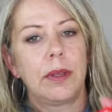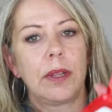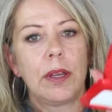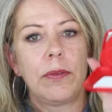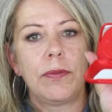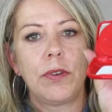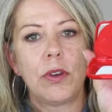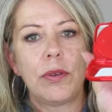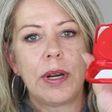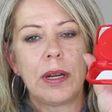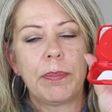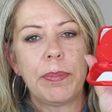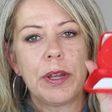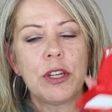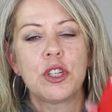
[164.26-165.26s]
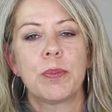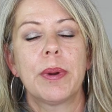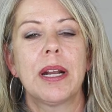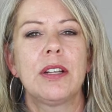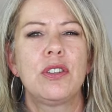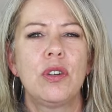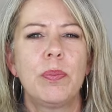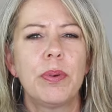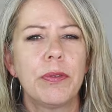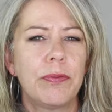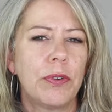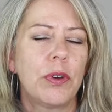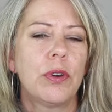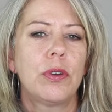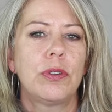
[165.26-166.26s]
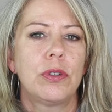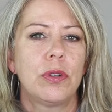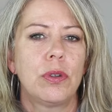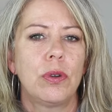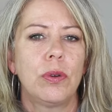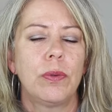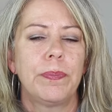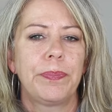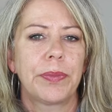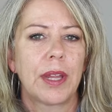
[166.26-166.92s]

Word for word: if you're in a pinch, but I do prefer to